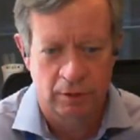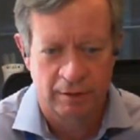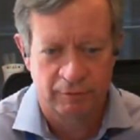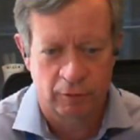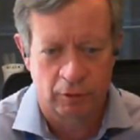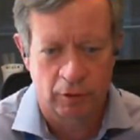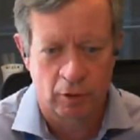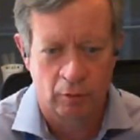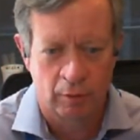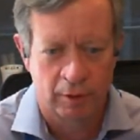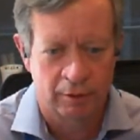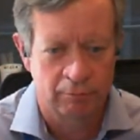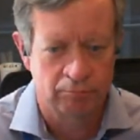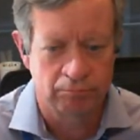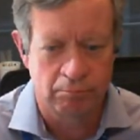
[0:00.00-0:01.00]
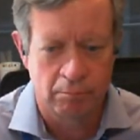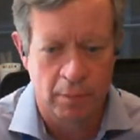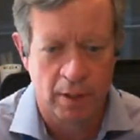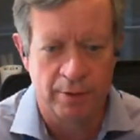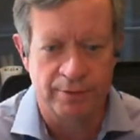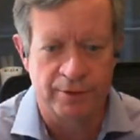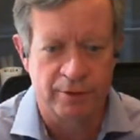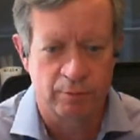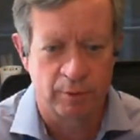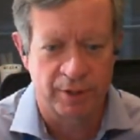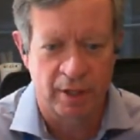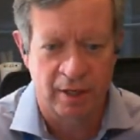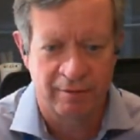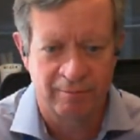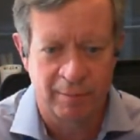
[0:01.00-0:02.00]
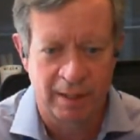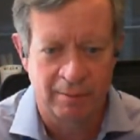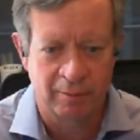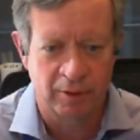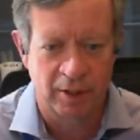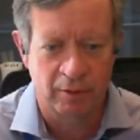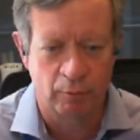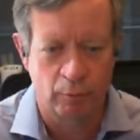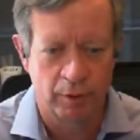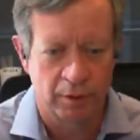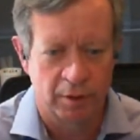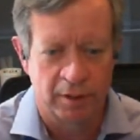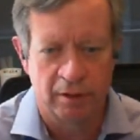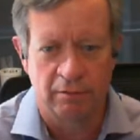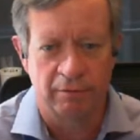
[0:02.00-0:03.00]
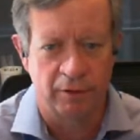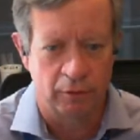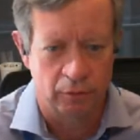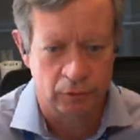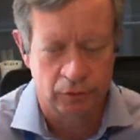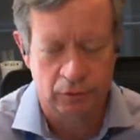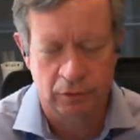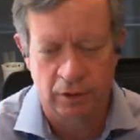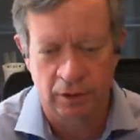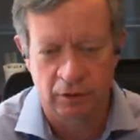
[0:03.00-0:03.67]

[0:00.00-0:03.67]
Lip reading: after going months without even being able to get real interviews